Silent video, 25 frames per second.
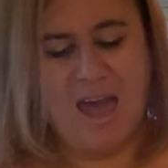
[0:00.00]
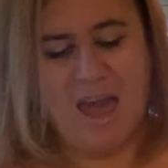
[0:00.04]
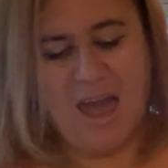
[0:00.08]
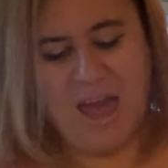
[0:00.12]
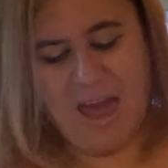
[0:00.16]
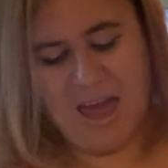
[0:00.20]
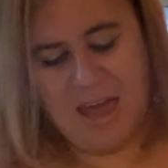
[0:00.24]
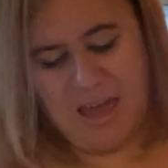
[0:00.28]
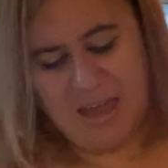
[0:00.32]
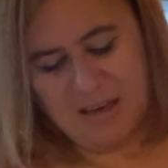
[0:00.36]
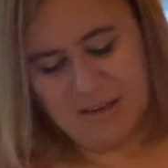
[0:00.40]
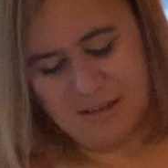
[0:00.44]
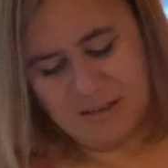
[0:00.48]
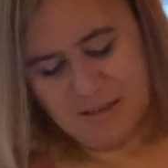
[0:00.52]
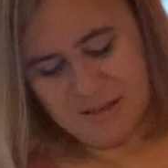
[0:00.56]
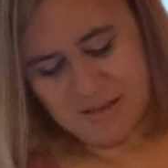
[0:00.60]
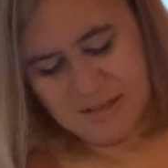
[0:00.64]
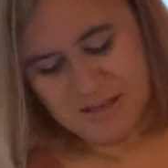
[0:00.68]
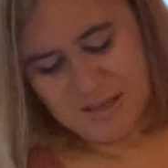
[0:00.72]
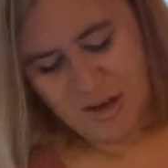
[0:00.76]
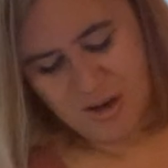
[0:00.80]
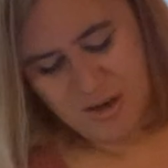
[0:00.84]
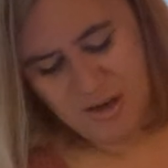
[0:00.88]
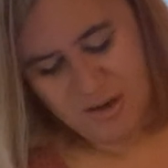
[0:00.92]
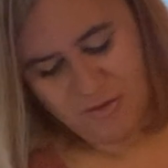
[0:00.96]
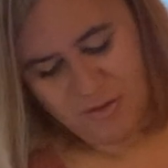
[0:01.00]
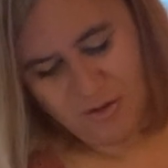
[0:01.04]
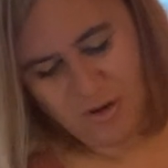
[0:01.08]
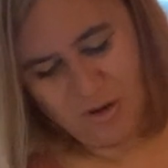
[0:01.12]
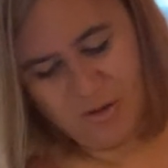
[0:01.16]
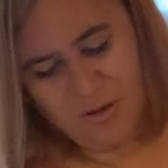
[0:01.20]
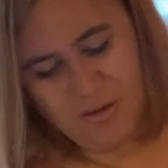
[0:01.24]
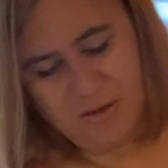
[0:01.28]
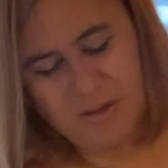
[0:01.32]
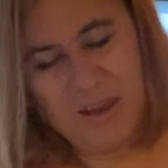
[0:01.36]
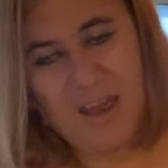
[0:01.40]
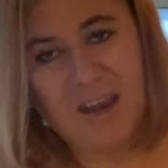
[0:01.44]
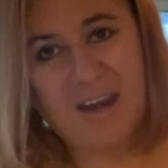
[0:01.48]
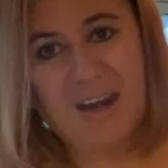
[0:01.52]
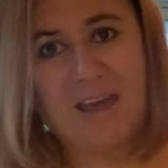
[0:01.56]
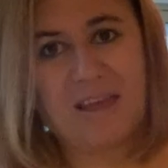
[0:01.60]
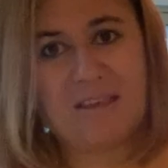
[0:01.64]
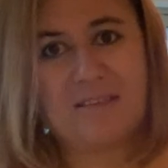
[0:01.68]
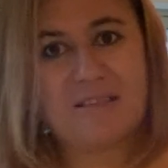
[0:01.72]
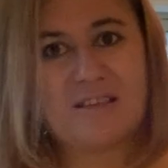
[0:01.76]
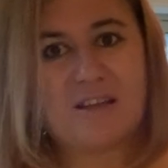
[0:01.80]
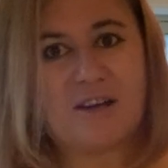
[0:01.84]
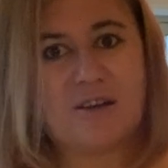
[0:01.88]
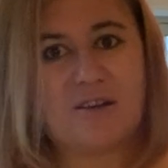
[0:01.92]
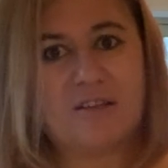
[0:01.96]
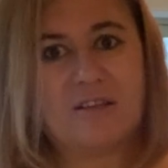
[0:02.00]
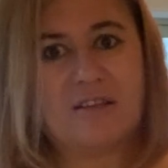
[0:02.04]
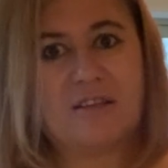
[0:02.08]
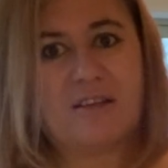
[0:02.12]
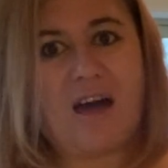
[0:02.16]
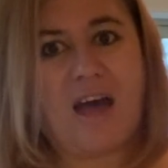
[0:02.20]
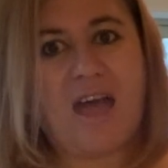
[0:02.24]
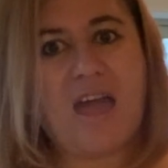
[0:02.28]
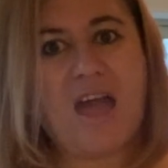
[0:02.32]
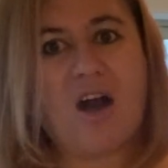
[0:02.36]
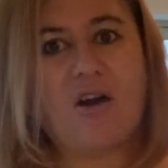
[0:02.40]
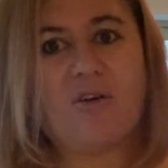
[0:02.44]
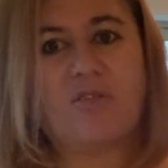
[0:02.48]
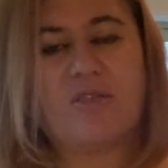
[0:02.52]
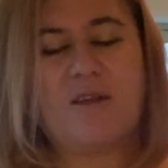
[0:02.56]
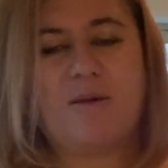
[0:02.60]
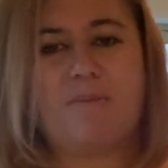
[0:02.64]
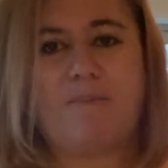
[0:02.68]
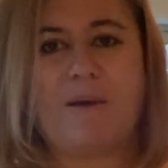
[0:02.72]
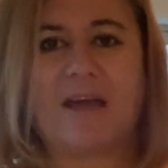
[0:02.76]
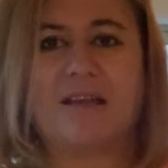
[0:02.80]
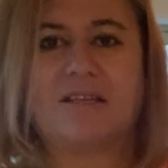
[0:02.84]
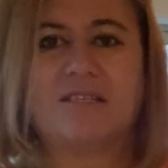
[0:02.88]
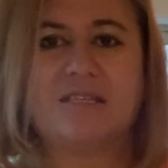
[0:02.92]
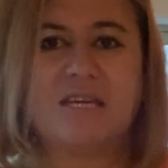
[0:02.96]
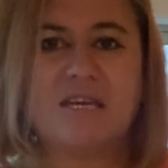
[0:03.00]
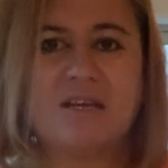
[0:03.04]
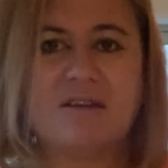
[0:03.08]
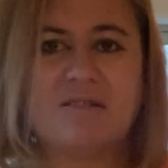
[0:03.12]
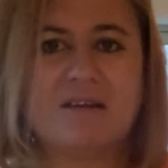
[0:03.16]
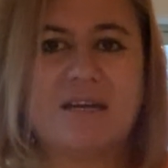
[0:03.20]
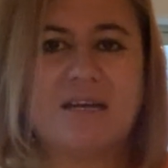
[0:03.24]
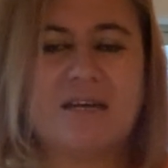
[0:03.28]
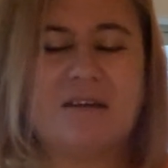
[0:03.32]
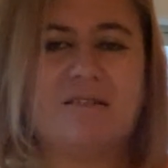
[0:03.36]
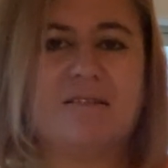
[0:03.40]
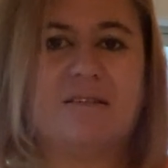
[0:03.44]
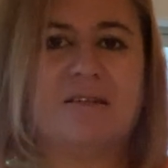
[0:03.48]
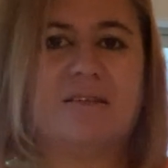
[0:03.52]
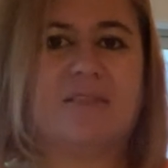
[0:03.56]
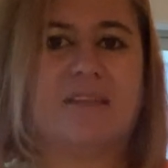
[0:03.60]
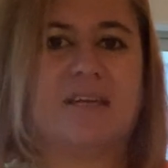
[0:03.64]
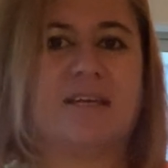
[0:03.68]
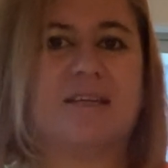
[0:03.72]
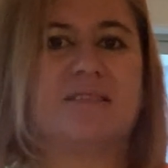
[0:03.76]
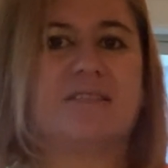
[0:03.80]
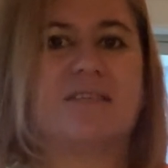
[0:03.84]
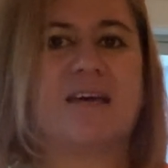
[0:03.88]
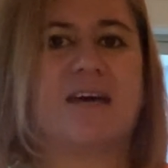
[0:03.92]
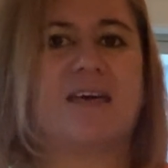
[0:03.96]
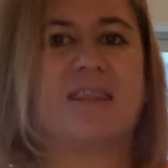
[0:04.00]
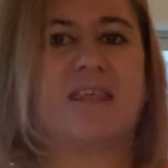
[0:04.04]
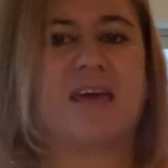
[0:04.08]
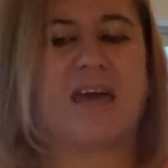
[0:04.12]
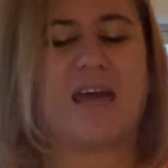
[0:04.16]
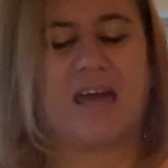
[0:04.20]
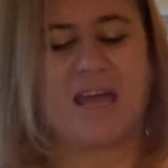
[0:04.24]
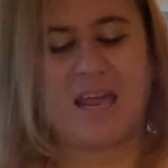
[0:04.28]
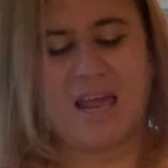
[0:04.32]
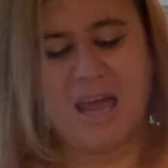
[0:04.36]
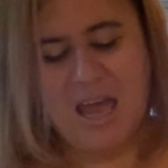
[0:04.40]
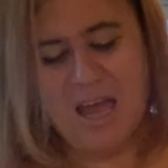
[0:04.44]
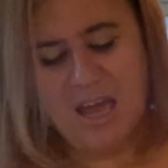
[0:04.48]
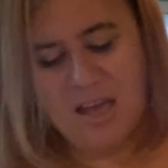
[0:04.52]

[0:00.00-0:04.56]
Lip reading: And so you've got, and it's got like healthy bacteria and things like that.